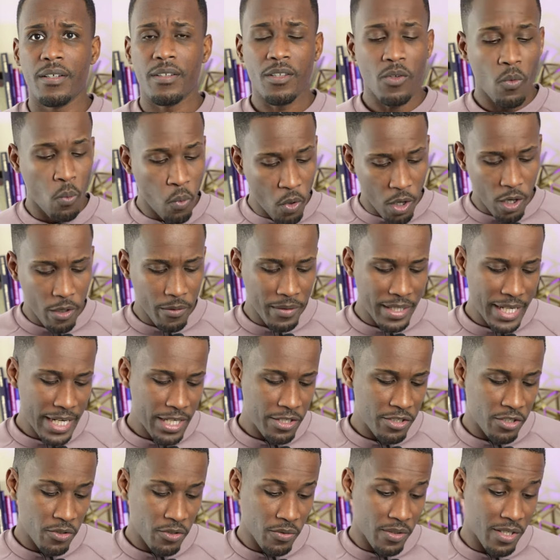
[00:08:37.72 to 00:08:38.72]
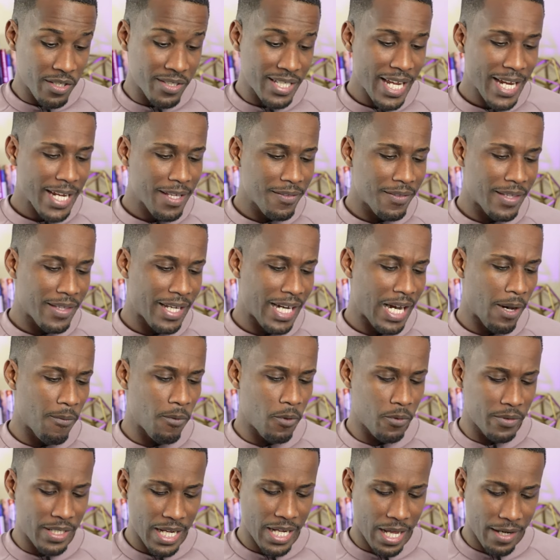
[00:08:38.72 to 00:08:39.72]
The world needs you. The second thing I
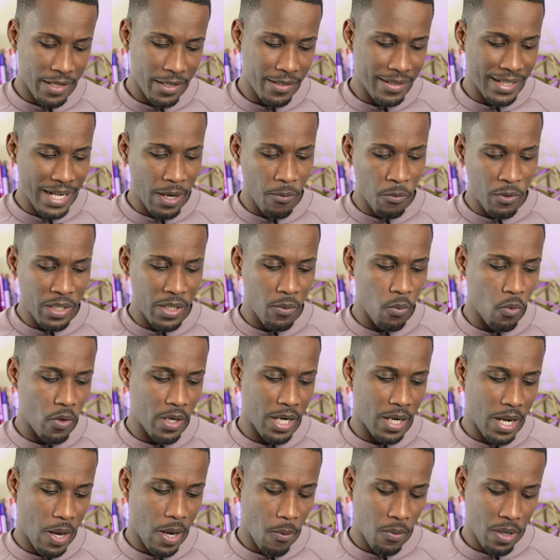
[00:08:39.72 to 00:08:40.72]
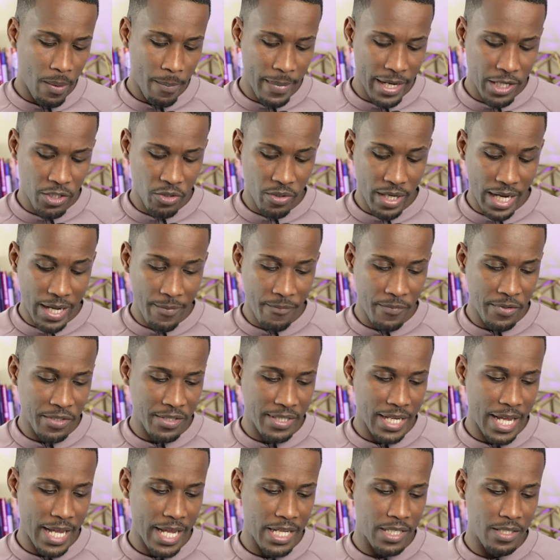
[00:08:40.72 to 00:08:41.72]
wrote down here that I really want, I want to make sure I
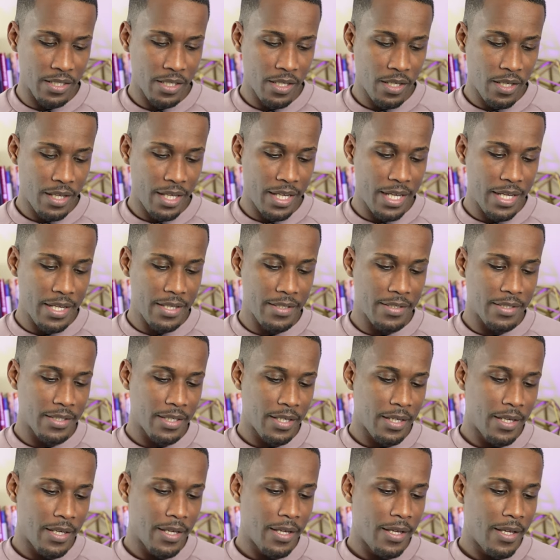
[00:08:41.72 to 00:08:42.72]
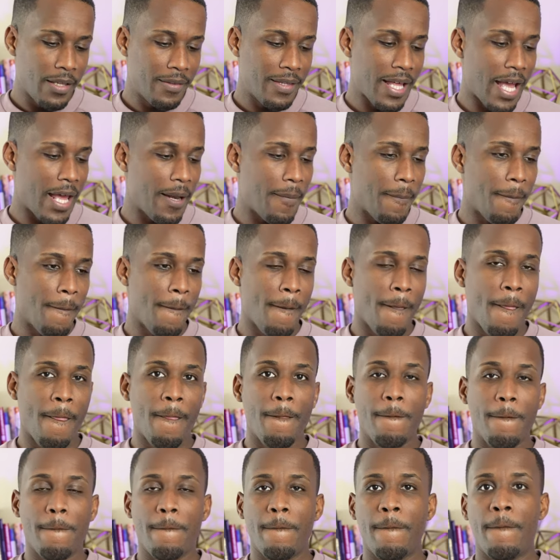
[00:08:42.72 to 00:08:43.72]
emphasize is that
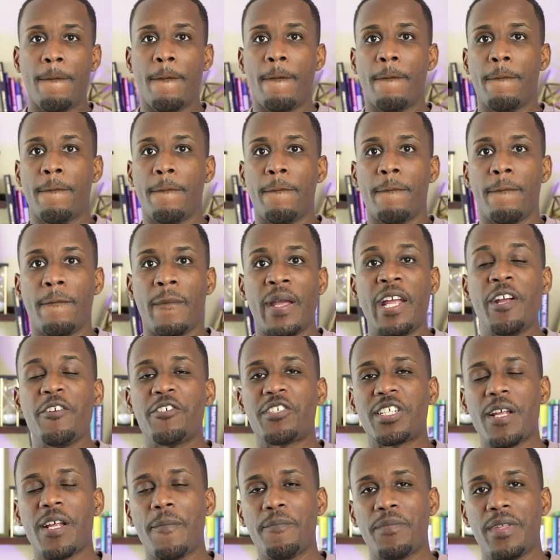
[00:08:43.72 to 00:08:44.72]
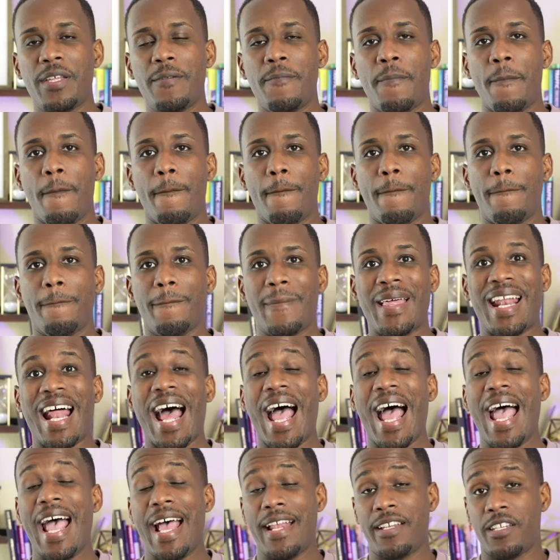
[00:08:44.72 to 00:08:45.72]
here's something that I
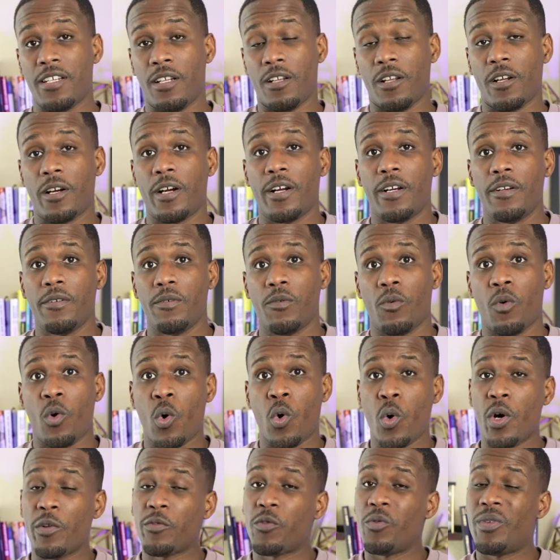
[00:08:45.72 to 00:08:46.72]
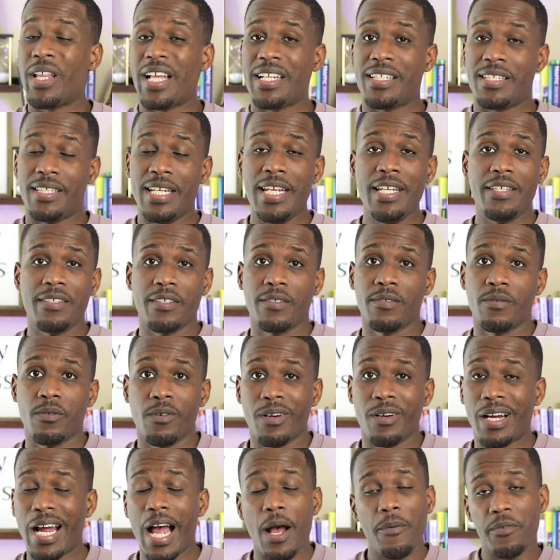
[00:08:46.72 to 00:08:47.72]
had to learn going through that season
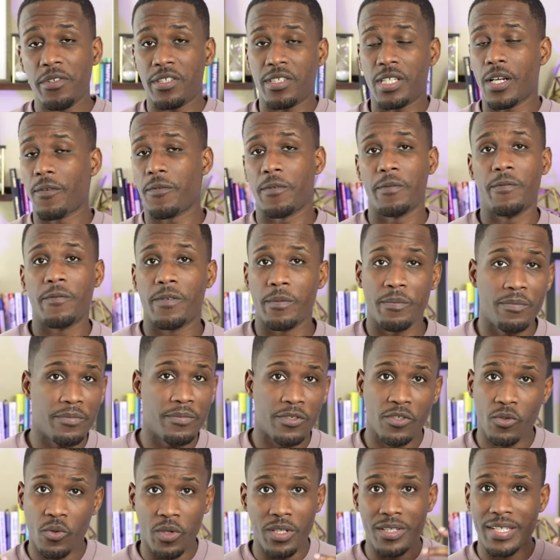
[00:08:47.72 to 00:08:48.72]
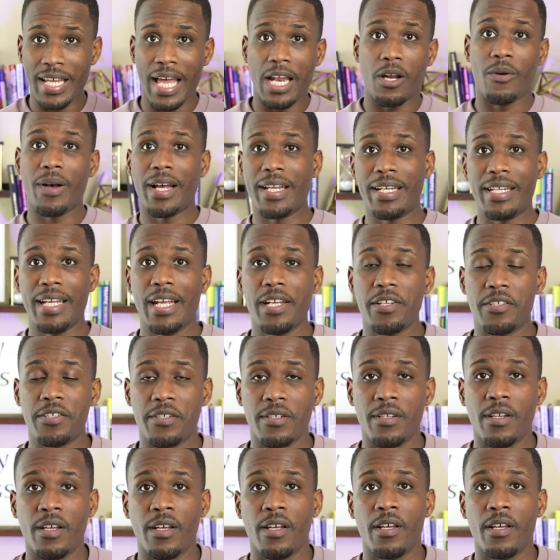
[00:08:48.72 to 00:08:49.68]
where I was suffering from suicidal ideation.